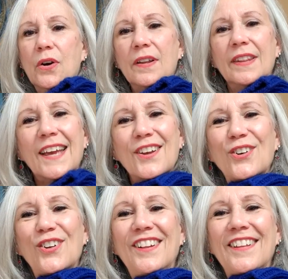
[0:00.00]
Isn't that
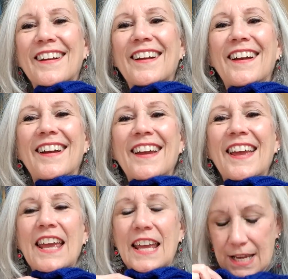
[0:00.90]
cool?
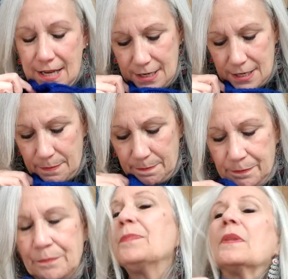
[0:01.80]
Um,
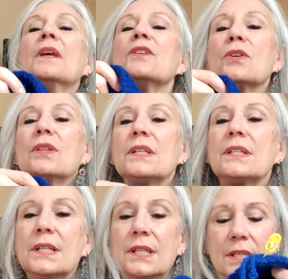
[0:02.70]
so this
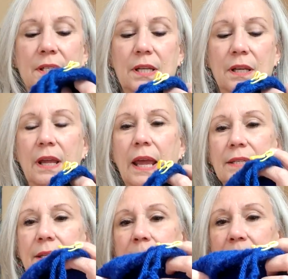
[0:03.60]
is as
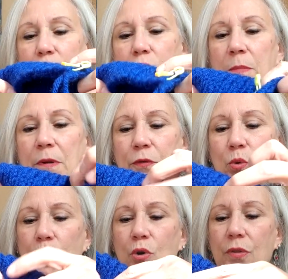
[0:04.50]
I mentioned
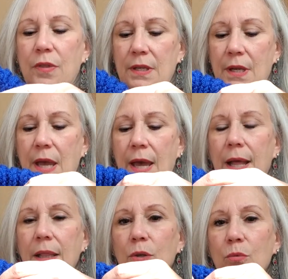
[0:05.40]
before, the
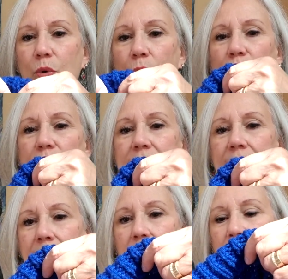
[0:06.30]
collar rolls
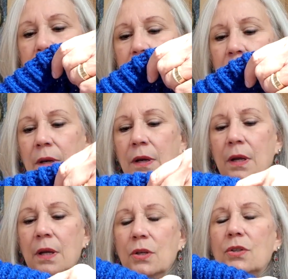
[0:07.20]
down
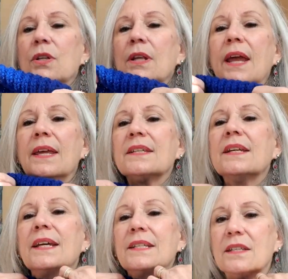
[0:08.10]
so that it has a
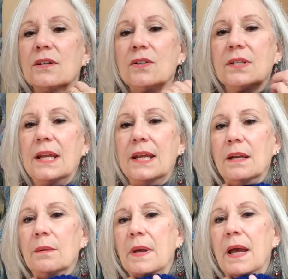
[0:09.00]
nice little
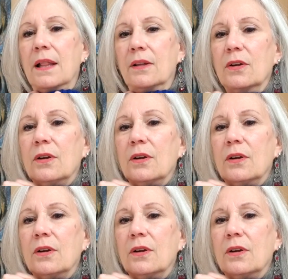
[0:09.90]
stand-up collar.